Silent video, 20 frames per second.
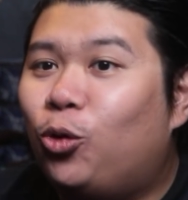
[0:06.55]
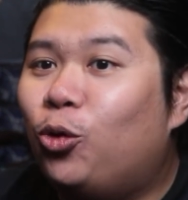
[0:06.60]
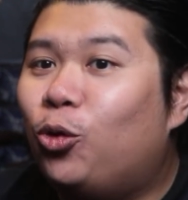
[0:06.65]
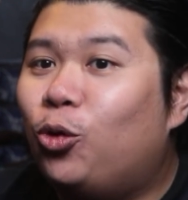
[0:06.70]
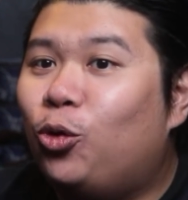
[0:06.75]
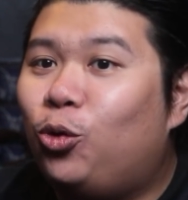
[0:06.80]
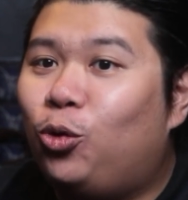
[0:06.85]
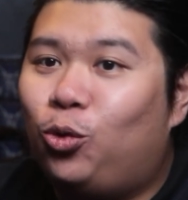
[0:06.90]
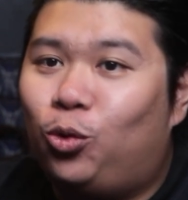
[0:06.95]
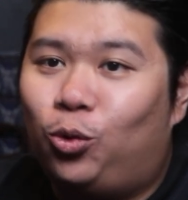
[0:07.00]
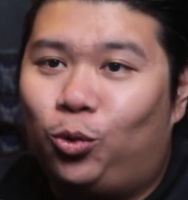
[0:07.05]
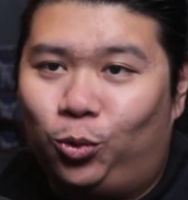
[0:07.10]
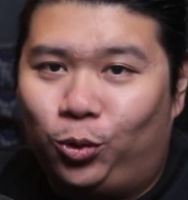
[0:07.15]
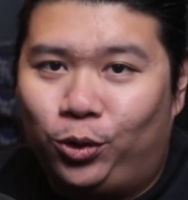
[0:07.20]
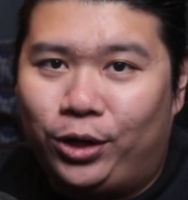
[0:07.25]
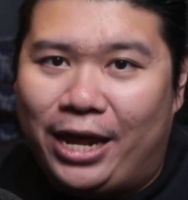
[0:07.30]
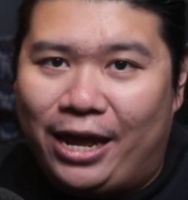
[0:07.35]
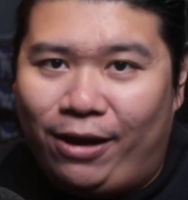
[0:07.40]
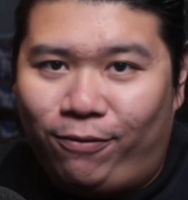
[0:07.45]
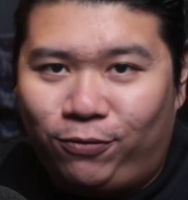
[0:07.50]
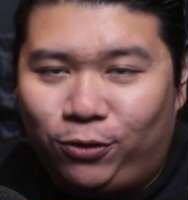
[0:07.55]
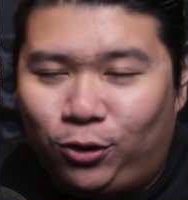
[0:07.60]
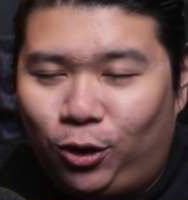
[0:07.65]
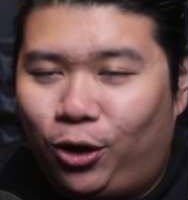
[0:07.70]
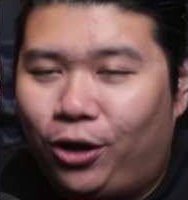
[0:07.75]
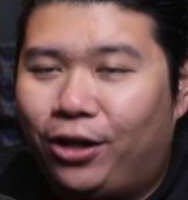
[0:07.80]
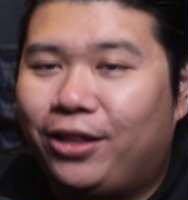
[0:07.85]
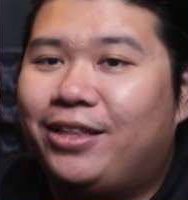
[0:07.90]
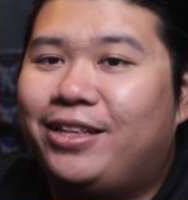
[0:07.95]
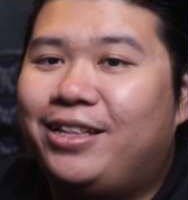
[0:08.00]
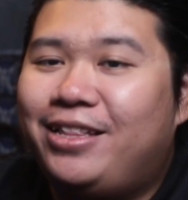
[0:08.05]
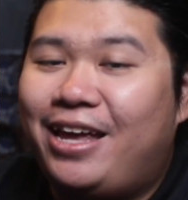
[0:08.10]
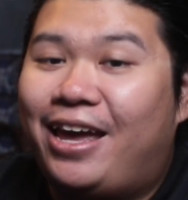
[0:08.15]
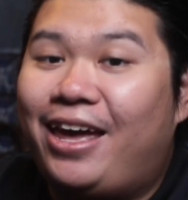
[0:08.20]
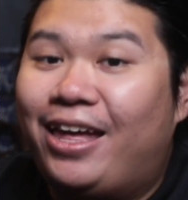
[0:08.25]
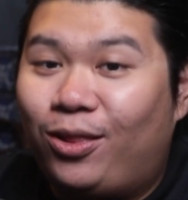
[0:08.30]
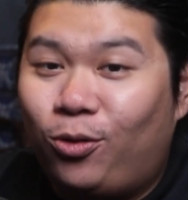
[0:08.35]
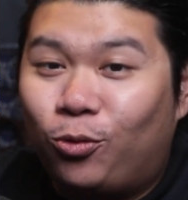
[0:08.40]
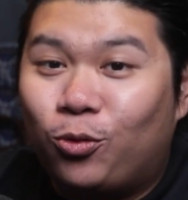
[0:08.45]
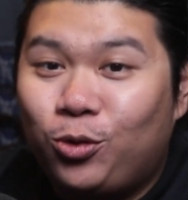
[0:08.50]
Who would have thought
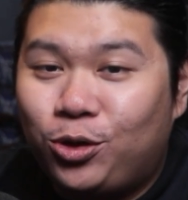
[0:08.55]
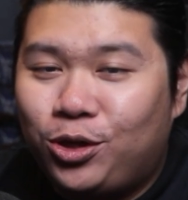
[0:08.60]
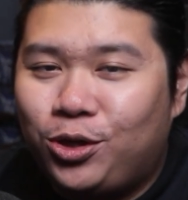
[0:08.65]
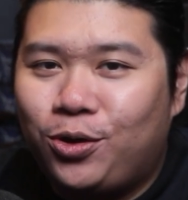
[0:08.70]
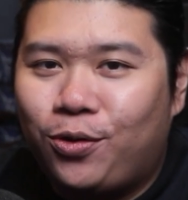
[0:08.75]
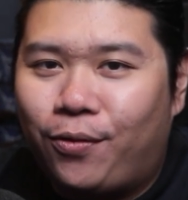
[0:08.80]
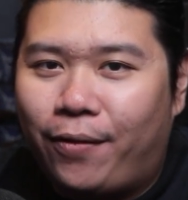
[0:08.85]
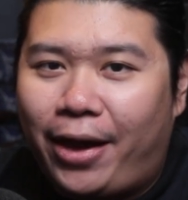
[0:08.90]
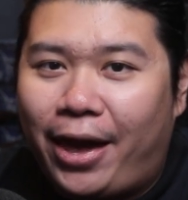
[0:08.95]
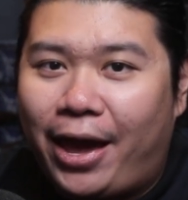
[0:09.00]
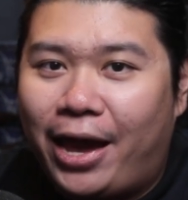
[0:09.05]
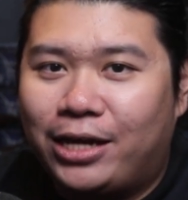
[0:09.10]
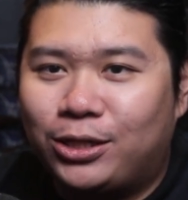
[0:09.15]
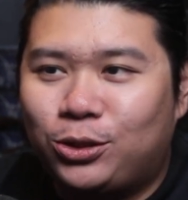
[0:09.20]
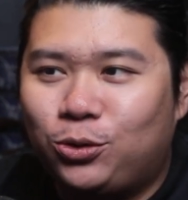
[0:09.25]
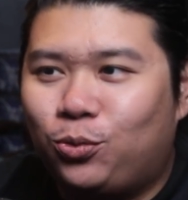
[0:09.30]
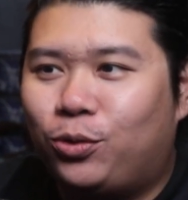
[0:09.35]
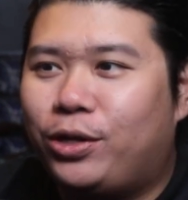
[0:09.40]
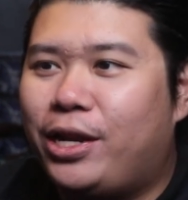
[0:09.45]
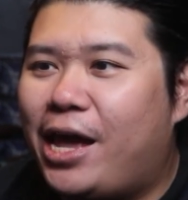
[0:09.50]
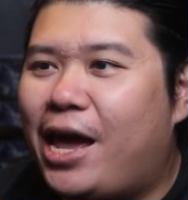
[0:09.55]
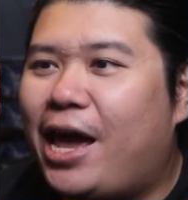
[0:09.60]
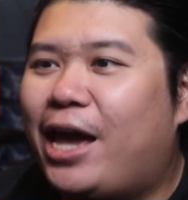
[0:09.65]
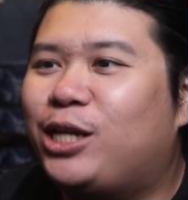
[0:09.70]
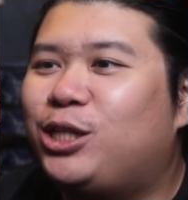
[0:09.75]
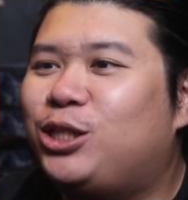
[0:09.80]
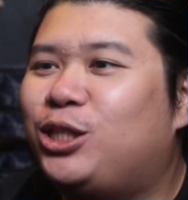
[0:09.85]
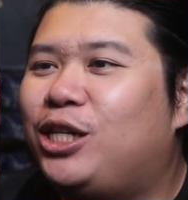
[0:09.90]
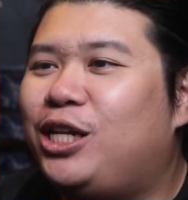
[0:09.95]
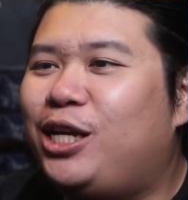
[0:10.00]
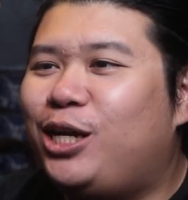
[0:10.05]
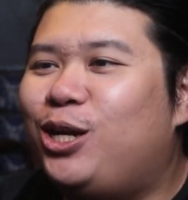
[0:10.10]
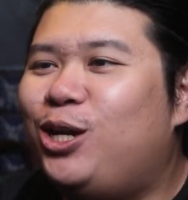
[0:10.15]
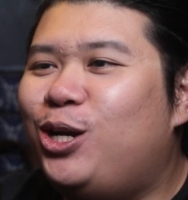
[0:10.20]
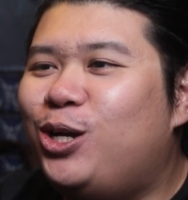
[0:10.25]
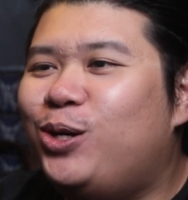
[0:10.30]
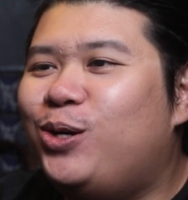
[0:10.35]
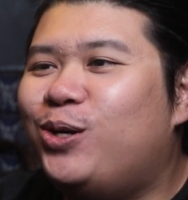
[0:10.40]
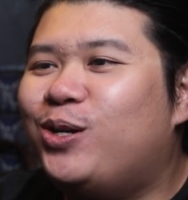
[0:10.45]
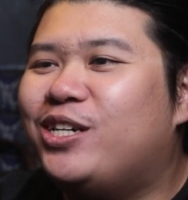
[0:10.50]
that UQS would actually
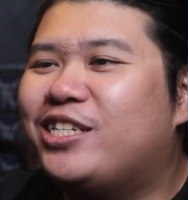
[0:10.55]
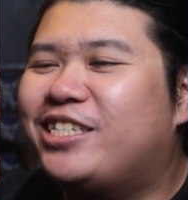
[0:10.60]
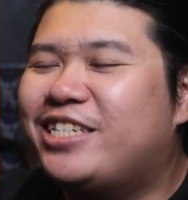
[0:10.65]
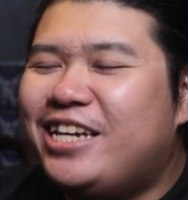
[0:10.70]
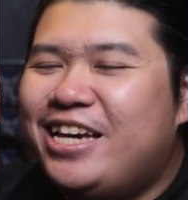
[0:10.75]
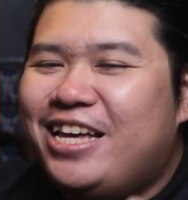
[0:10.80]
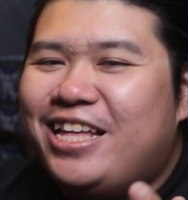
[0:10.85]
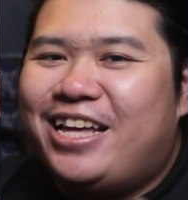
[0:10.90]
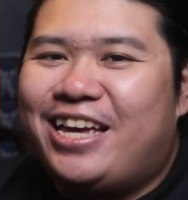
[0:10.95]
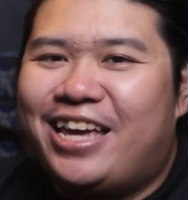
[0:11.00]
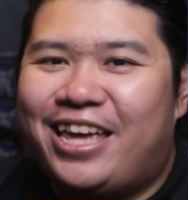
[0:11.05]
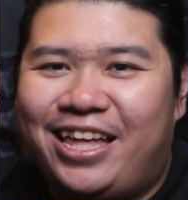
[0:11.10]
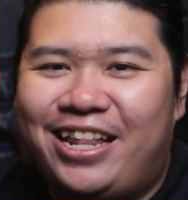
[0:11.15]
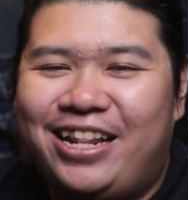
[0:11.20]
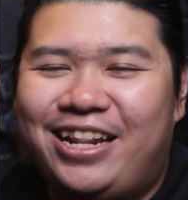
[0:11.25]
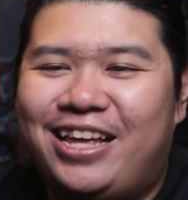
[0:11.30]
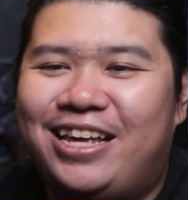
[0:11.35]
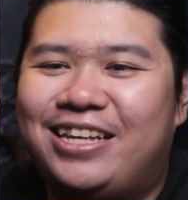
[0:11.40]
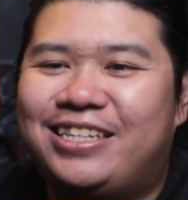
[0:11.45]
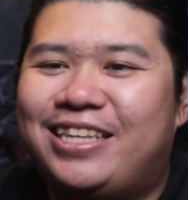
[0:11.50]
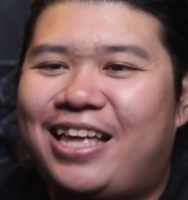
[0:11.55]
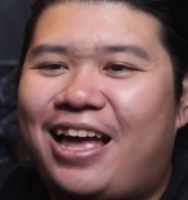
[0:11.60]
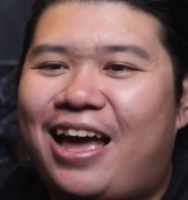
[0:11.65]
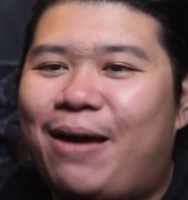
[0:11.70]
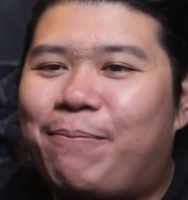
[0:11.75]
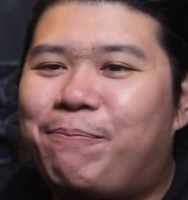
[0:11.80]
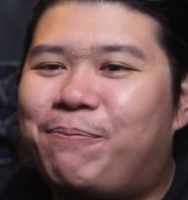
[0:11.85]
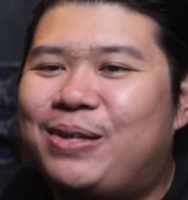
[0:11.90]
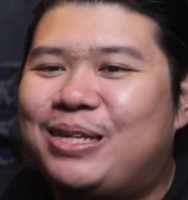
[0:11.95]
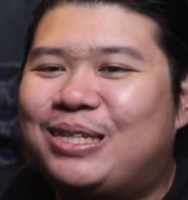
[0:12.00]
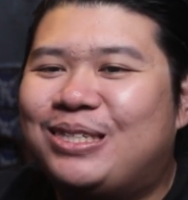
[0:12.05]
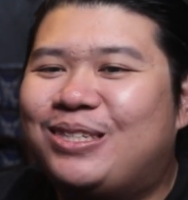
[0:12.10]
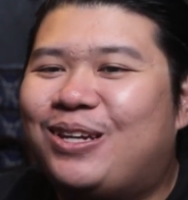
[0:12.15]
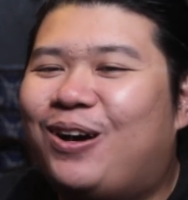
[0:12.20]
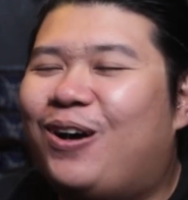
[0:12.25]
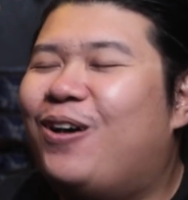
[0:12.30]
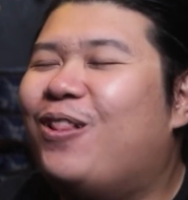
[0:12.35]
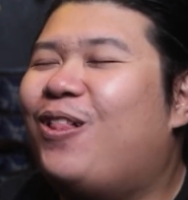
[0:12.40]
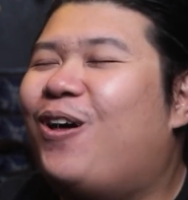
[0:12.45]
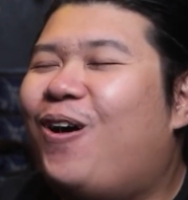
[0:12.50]
lose in this
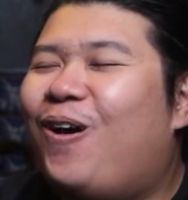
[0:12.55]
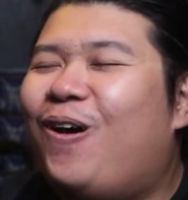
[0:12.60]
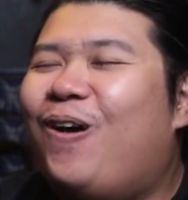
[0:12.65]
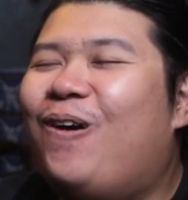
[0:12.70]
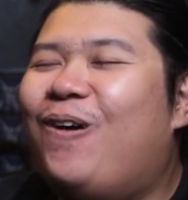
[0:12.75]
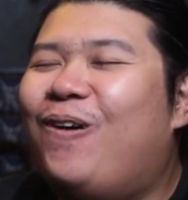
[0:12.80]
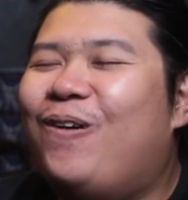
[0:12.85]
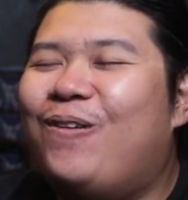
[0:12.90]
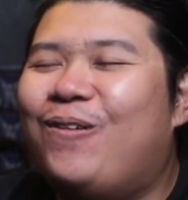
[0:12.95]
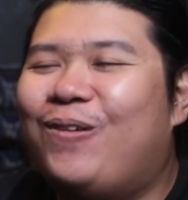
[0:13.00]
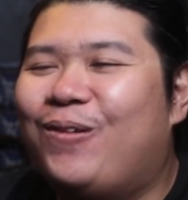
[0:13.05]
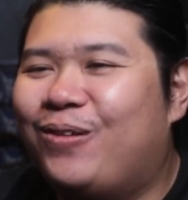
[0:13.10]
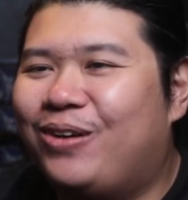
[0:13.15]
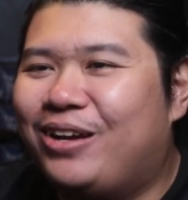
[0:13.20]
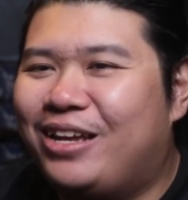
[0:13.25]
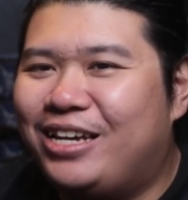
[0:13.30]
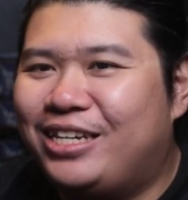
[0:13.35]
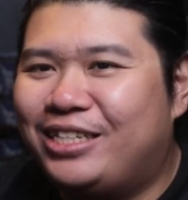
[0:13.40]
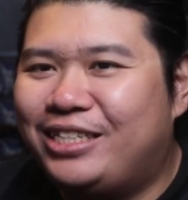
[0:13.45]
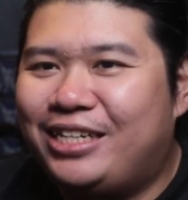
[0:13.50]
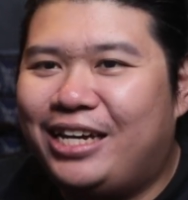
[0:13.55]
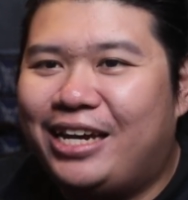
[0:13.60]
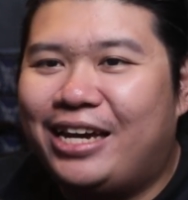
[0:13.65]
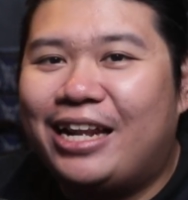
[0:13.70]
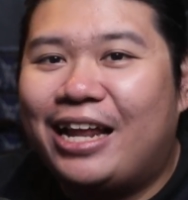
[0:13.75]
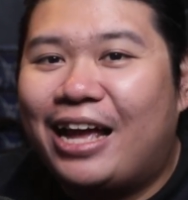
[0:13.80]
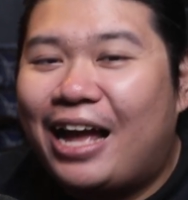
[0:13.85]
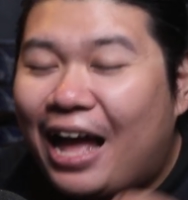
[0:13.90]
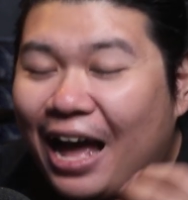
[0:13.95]
episode? Holy shit.